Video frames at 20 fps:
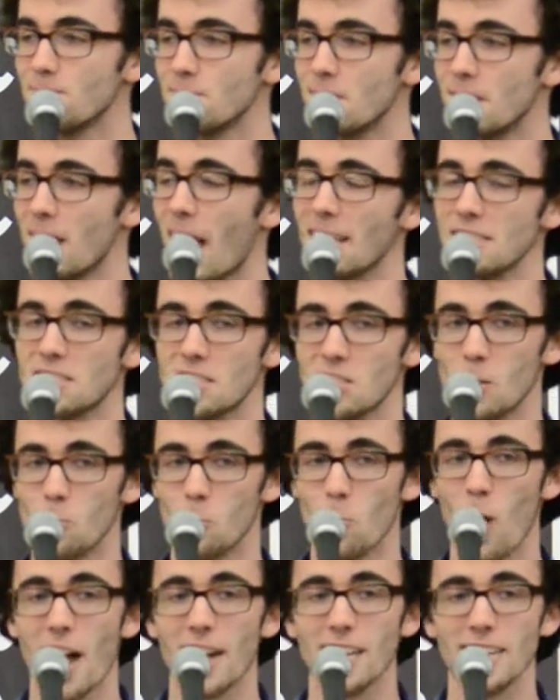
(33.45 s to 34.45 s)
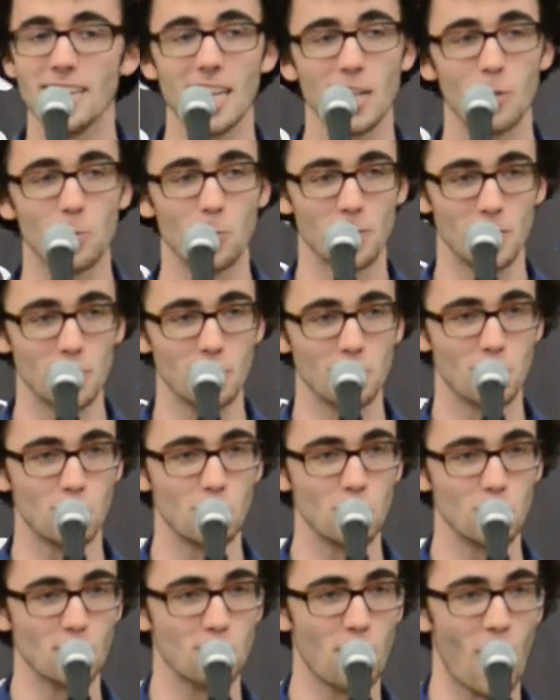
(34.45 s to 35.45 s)
The knights come riding in with their
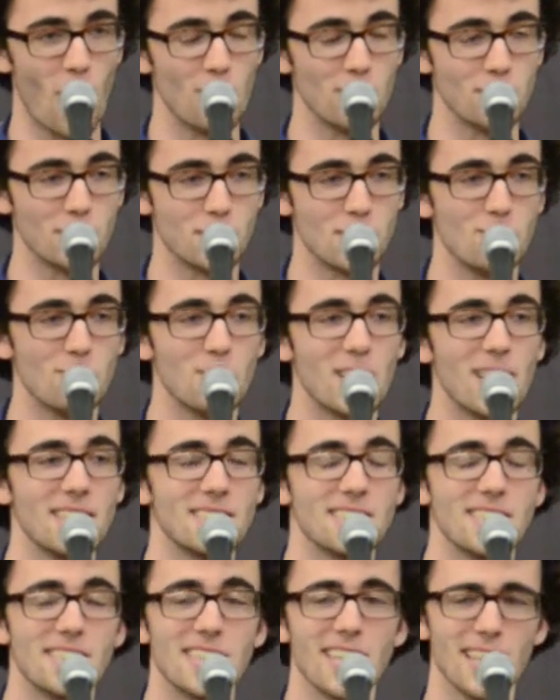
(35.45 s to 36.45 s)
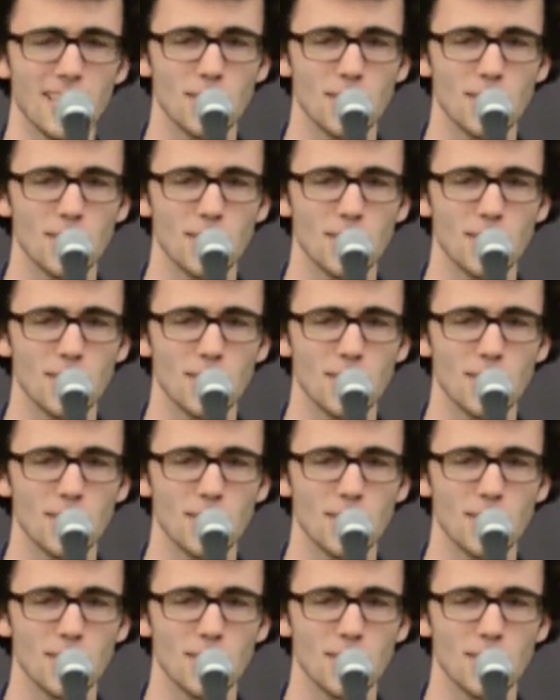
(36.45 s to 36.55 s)
suits polished and blazing.